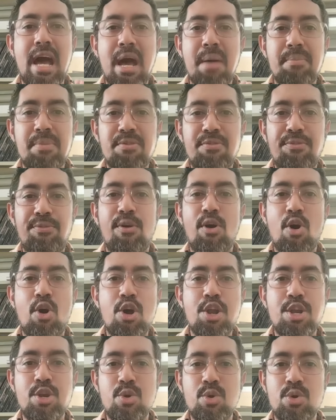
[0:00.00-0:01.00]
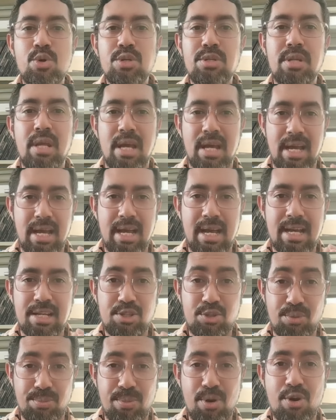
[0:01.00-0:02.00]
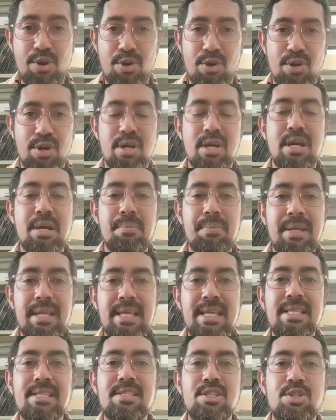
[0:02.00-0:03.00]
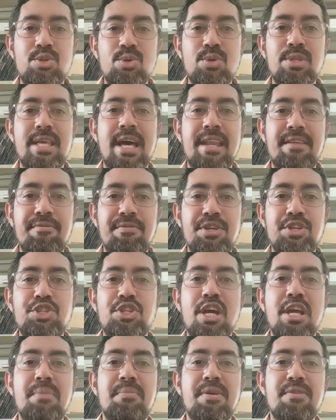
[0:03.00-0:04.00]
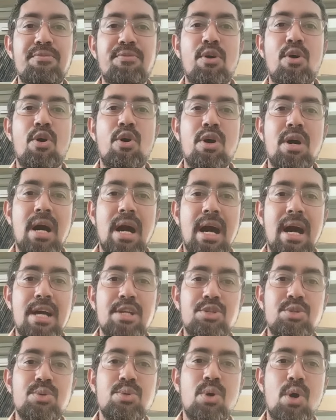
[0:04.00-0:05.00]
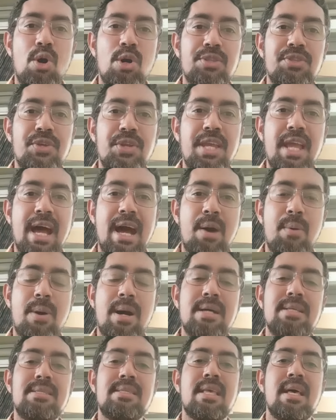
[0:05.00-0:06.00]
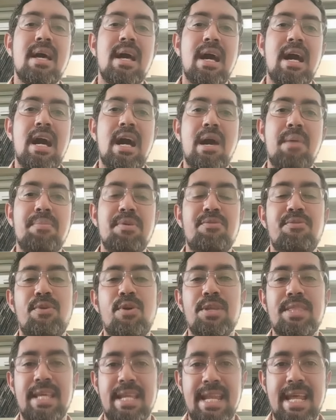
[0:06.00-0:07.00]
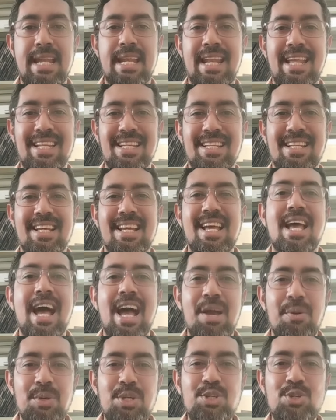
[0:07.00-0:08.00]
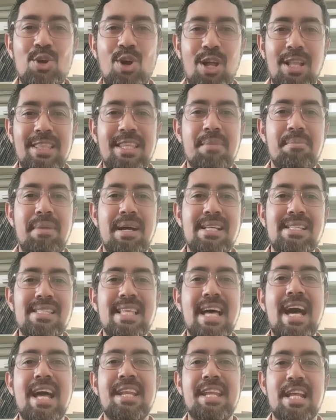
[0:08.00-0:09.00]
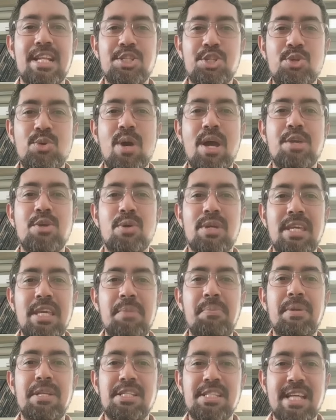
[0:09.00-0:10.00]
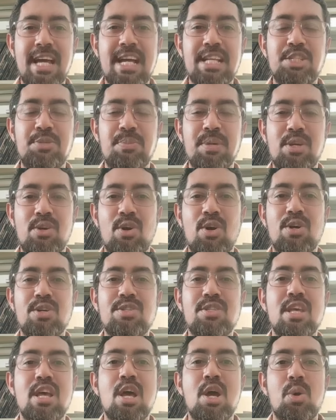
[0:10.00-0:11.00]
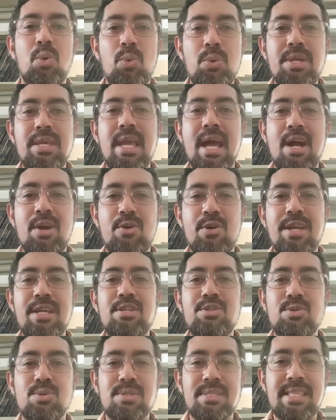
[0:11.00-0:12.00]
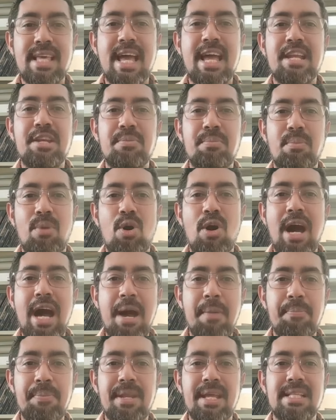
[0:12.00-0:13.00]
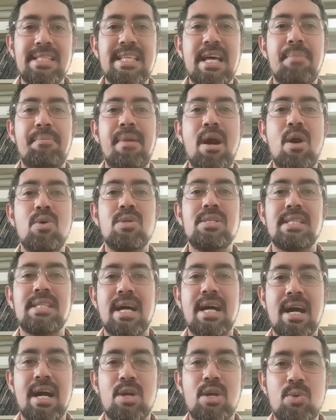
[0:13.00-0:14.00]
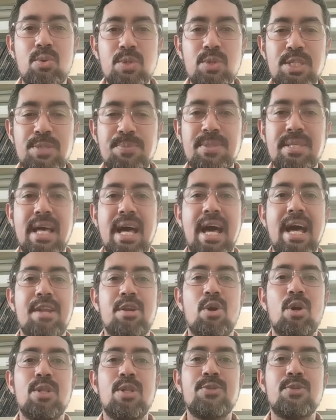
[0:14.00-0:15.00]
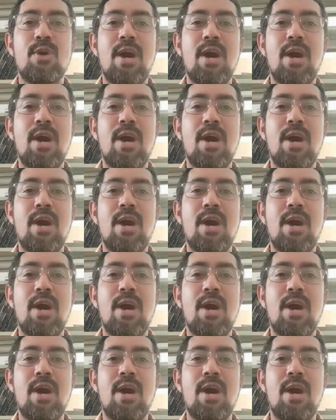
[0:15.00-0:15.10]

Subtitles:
before noon tomorrow. Please do the revision before 2 or 3 hours before the deadline. I wish you all the best, and ensure you keep in touch, because we are going to send more updates about KUCCPS and also